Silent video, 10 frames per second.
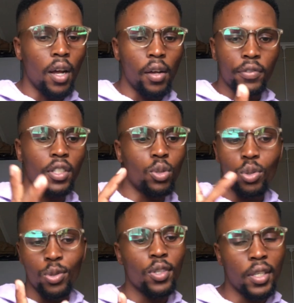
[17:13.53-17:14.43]
after
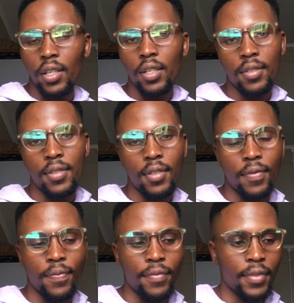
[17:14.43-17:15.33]
2 years,
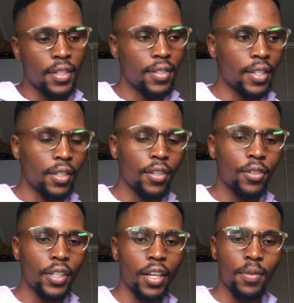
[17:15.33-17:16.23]
this
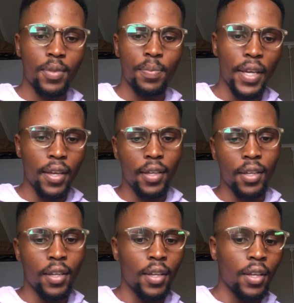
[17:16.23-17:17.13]
girl comes back
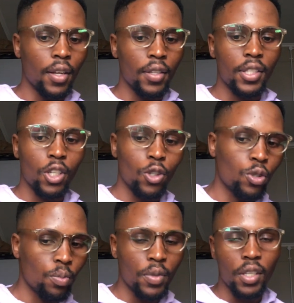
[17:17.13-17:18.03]
and
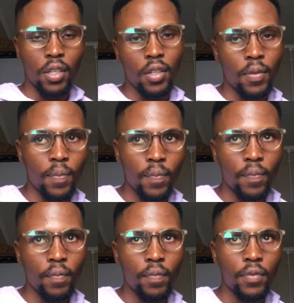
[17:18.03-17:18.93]
tells me.
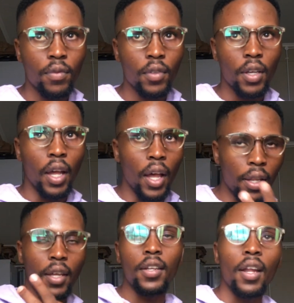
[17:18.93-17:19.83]
And
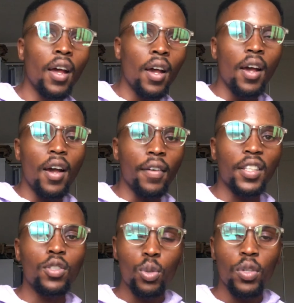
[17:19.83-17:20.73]
then after
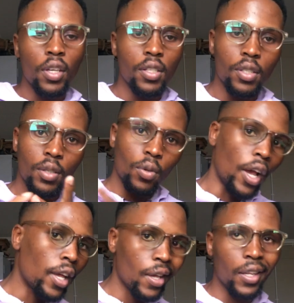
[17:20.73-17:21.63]
2 years, I
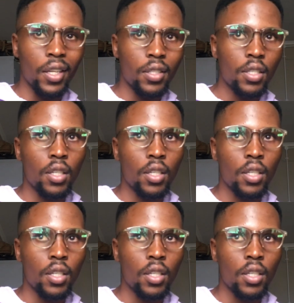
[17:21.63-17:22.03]
hate it.